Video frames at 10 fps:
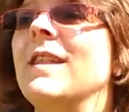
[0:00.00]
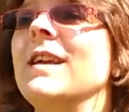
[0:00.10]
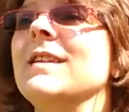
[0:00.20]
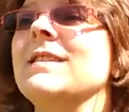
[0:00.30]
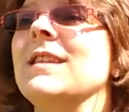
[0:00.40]

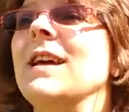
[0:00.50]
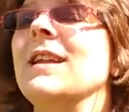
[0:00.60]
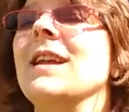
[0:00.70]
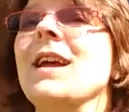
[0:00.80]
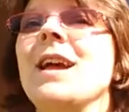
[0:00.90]
things that
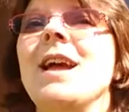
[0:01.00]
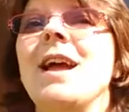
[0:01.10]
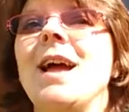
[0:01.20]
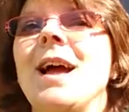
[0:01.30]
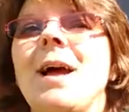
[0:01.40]

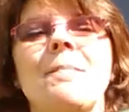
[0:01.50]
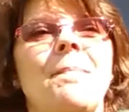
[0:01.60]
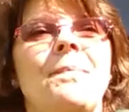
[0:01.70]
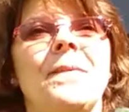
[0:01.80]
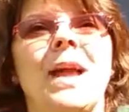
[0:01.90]

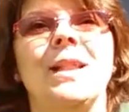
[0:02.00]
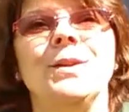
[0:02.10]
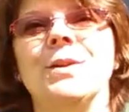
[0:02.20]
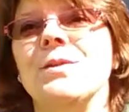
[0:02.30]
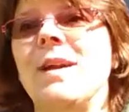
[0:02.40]
I
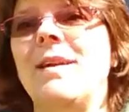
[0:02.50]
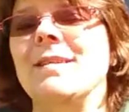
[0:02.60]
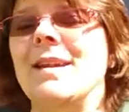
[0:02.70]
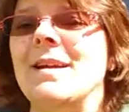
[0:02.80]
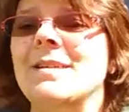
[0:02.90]
look
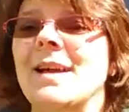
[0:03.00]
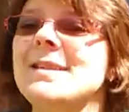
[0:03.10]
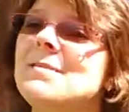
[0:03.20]
around and I